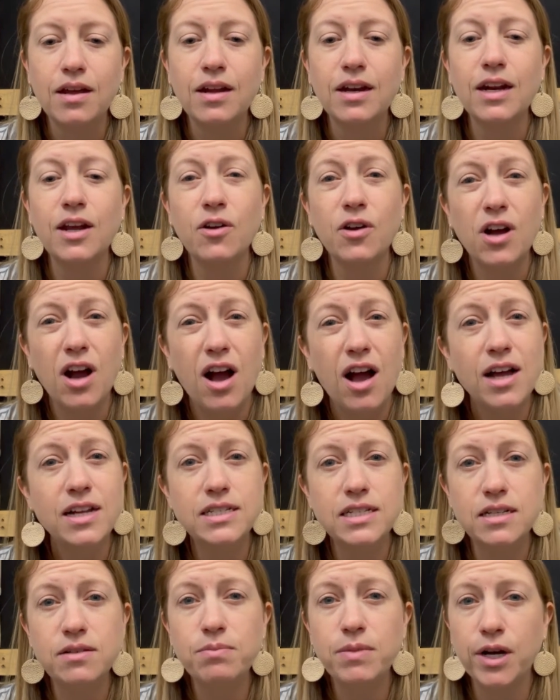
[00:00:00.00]
Now, God
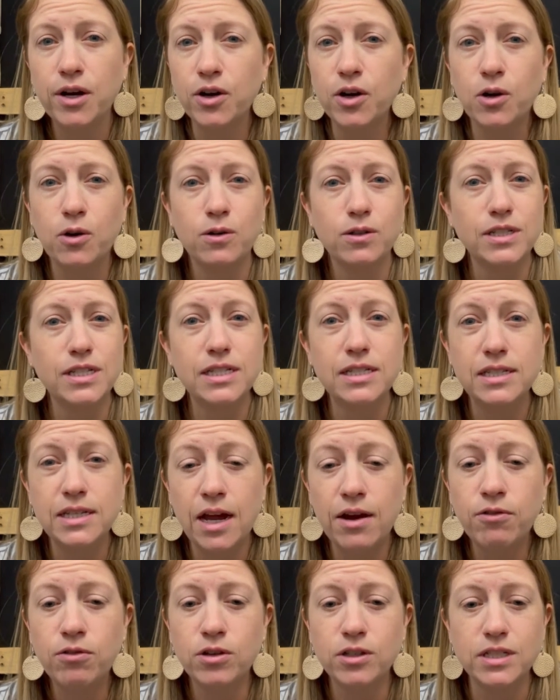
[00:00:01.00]
did miracles
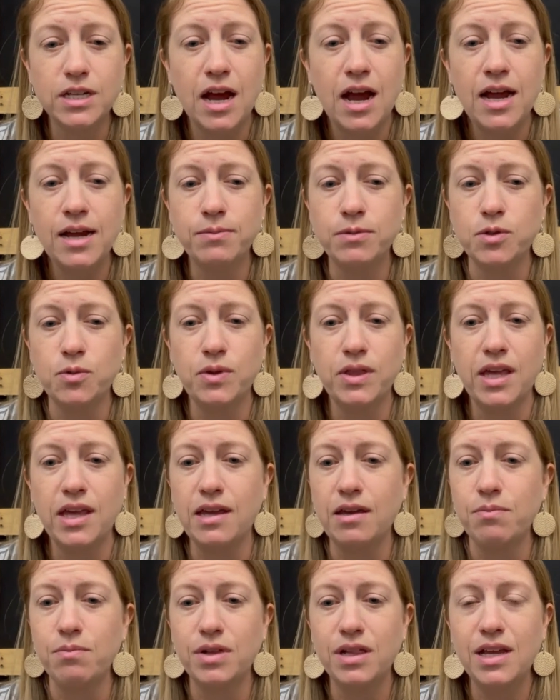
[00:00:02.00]
several times when they
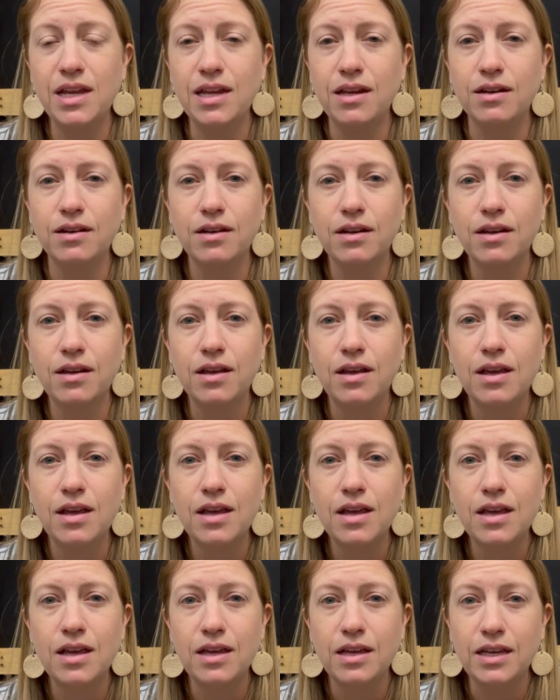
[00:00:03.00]
complained.
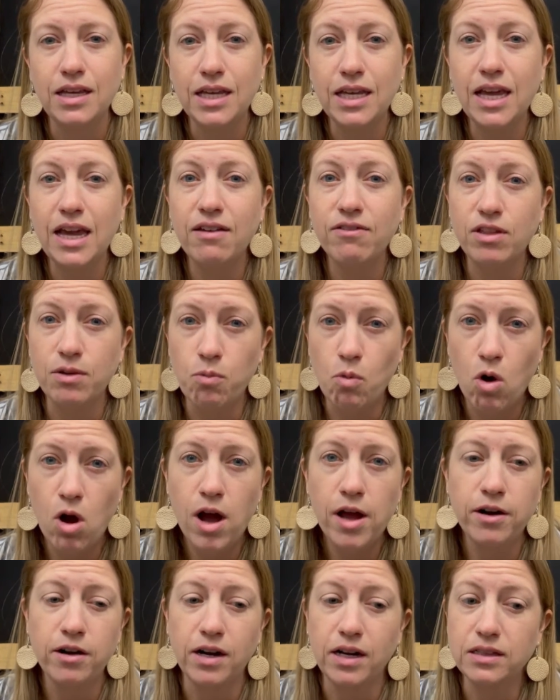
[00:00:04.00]
He gave them
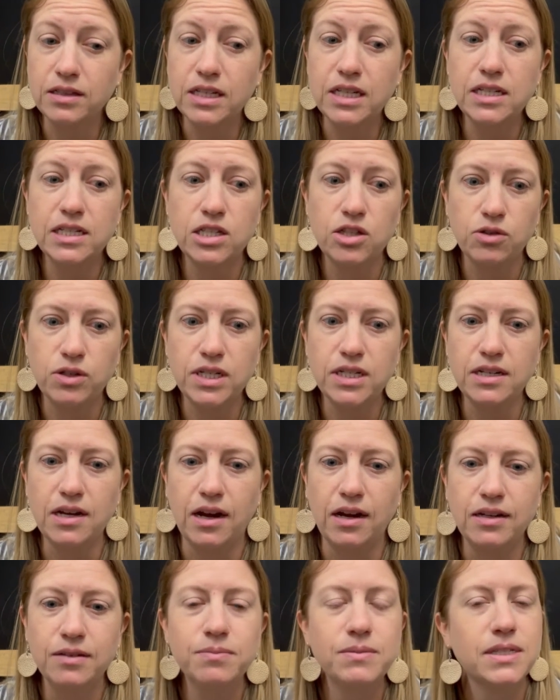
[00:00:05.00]
water at least 3
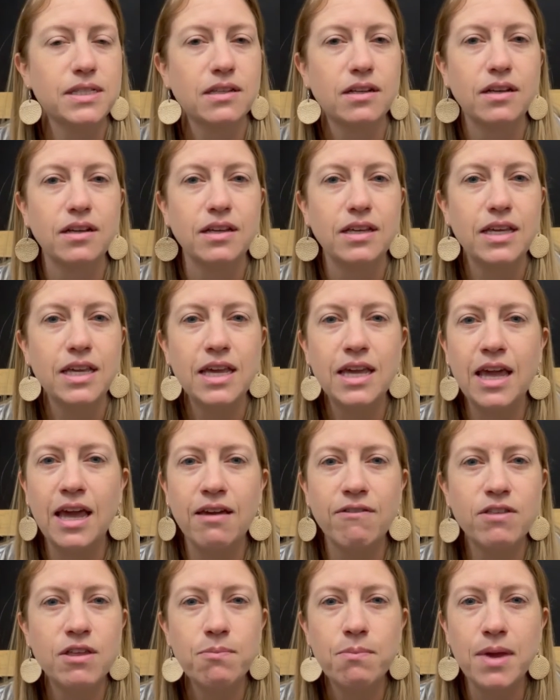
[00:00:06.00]
times. He
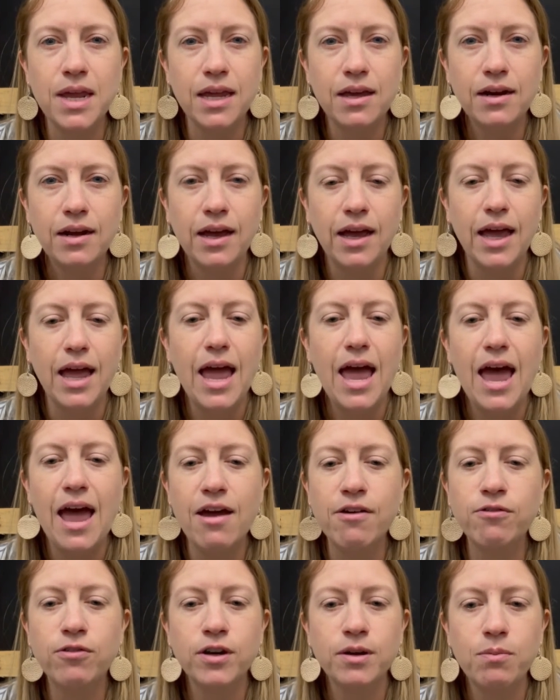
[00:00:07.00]
gave them manna
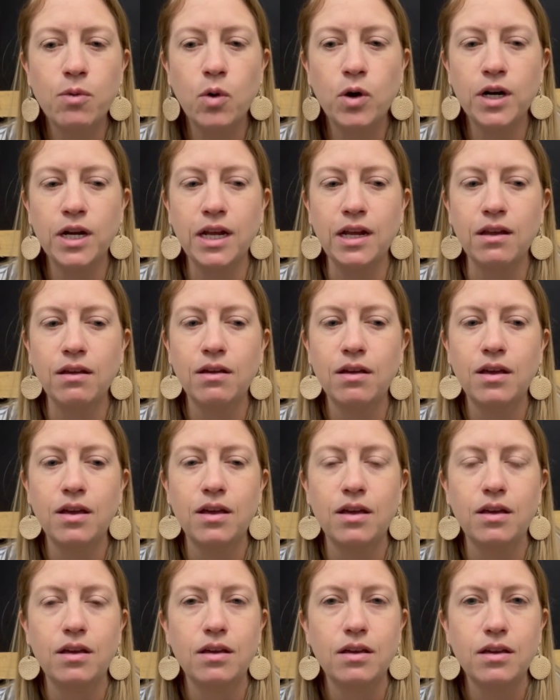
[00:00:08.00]
every morning.
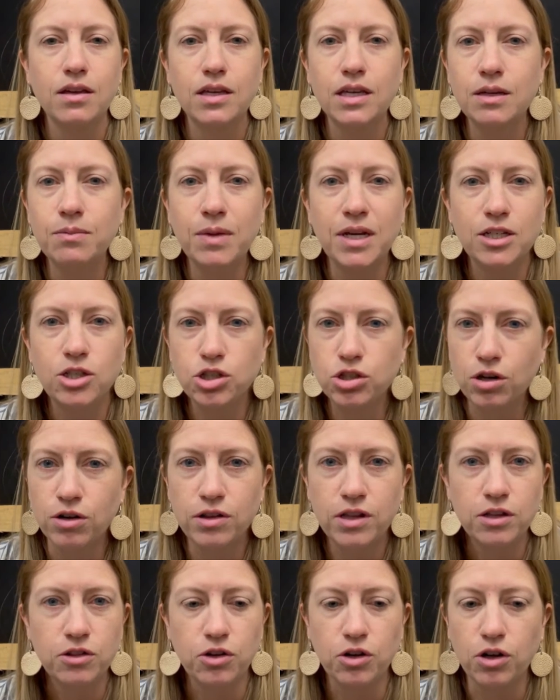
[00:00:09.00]
He made sure
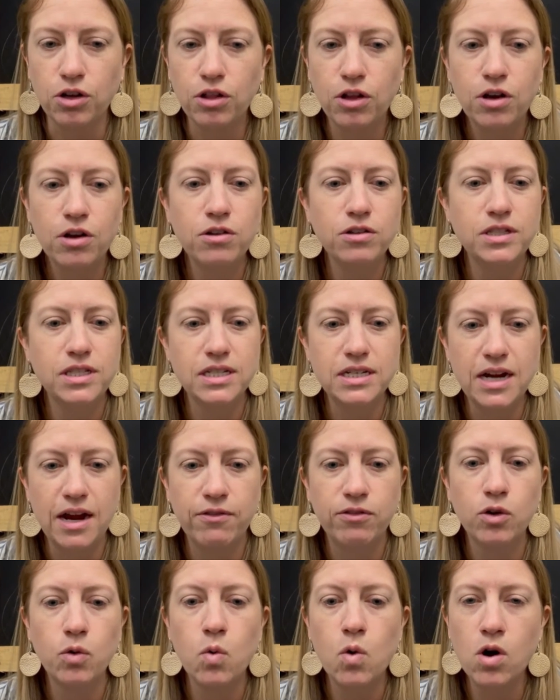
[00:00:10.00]
that their clothes
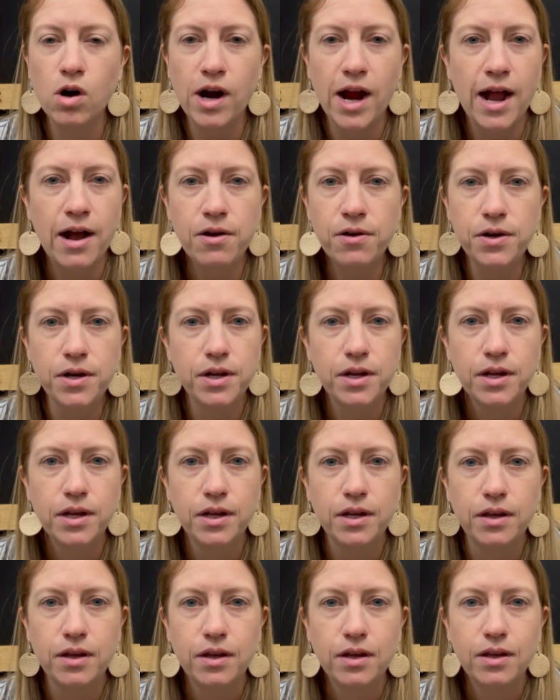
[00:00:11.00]
never wore out,
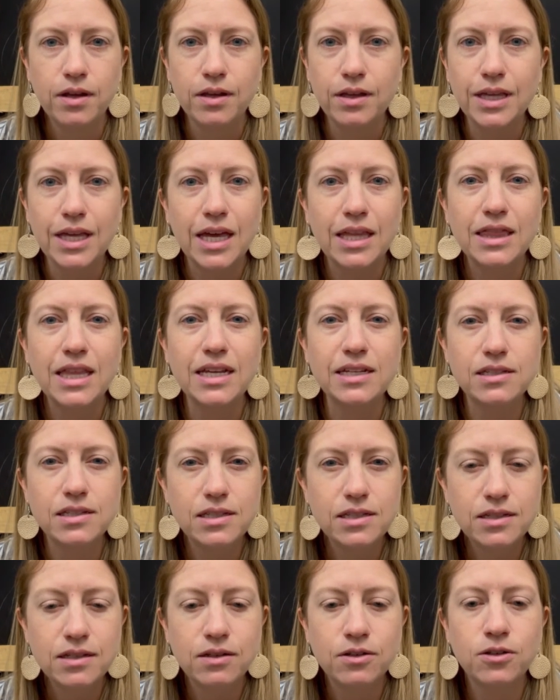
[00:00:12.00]
yet they
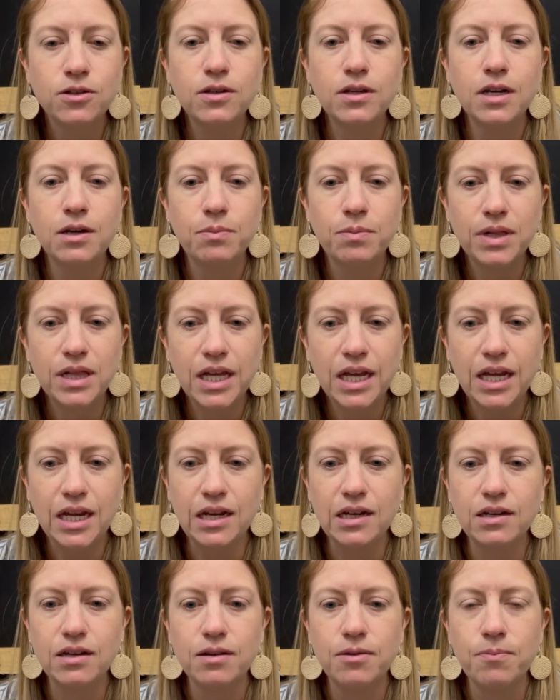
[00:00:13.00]
still
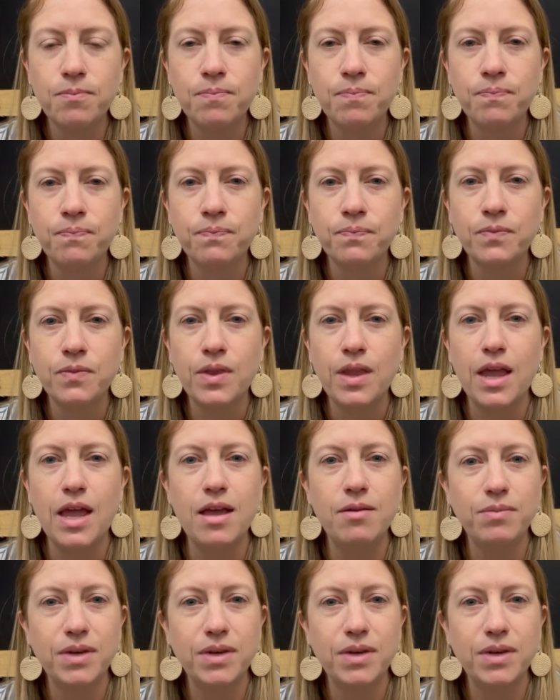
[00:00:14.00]
complained. And